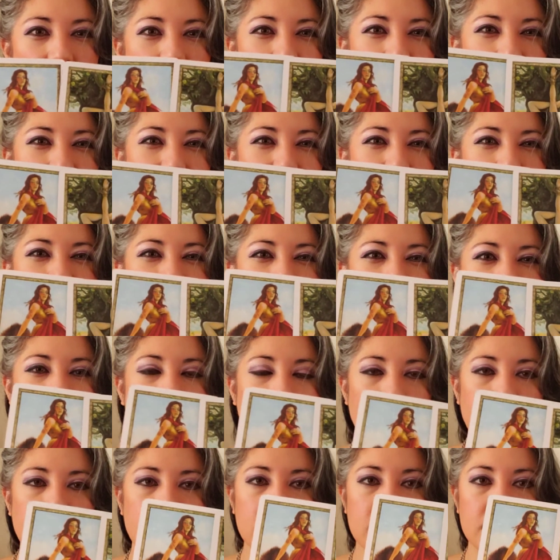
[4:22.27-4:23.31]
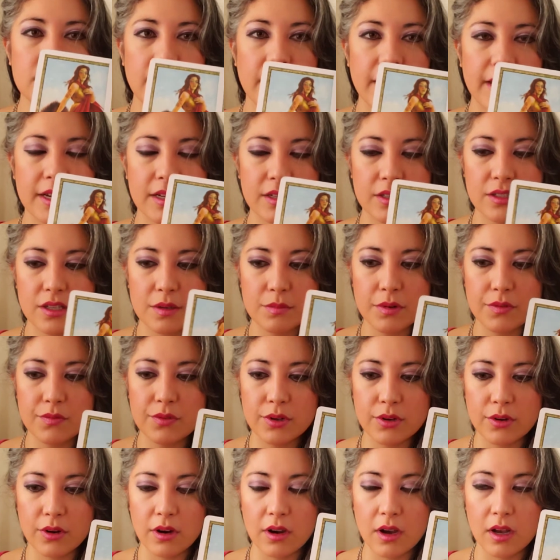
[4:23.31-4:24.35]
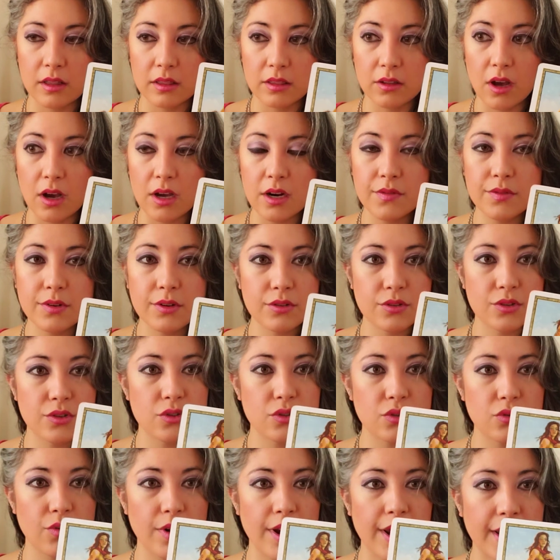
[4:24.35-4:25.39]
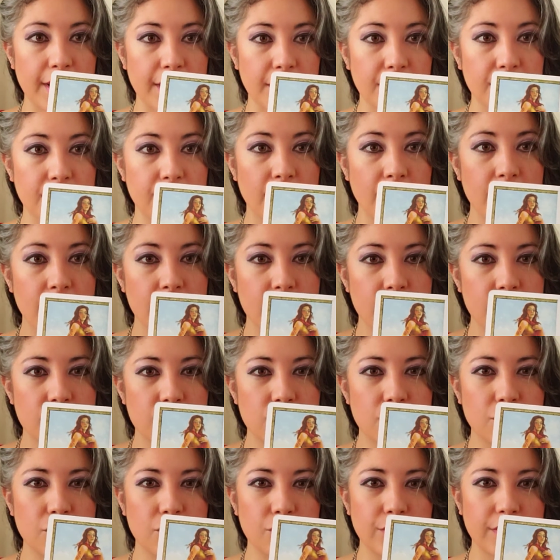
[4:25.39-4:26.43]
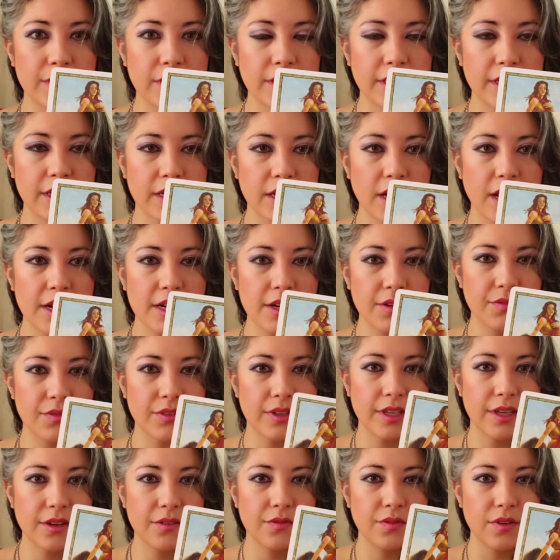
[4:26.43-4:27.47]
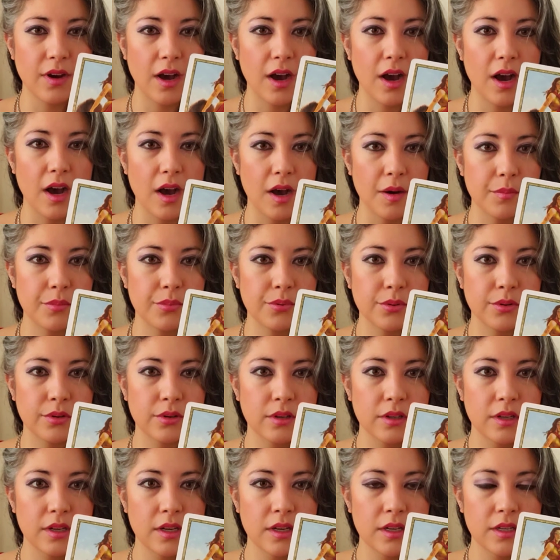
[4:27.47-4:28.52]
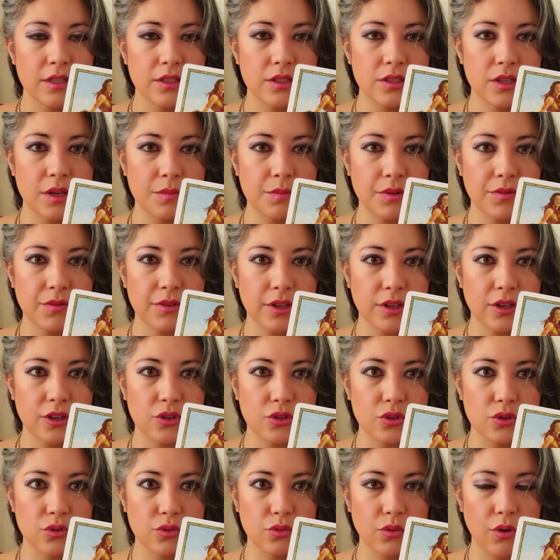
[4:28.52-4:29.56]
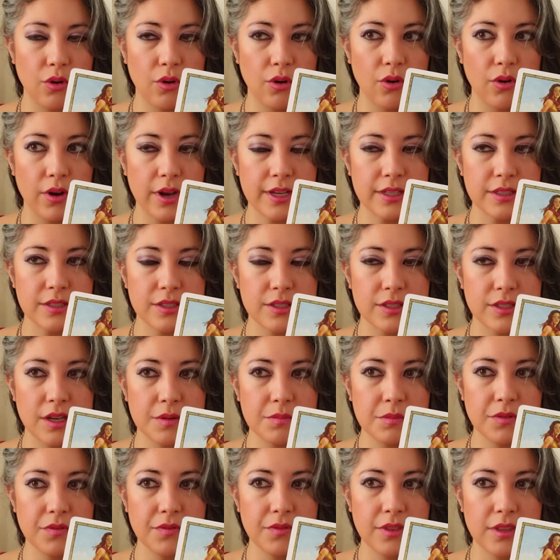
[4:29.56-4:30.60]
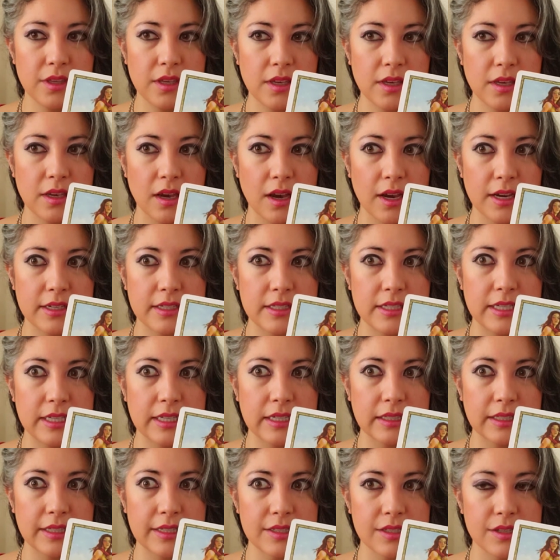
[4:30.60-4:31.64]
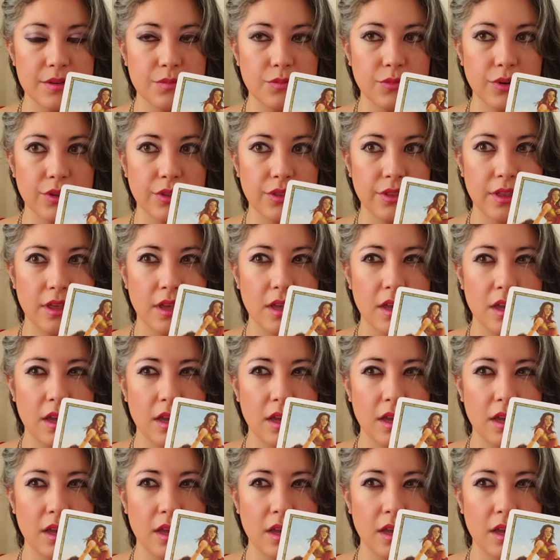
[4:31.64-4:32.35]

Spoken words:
and it's going to take a lot of your strength to really kind of give up some of the control and some of the idealism with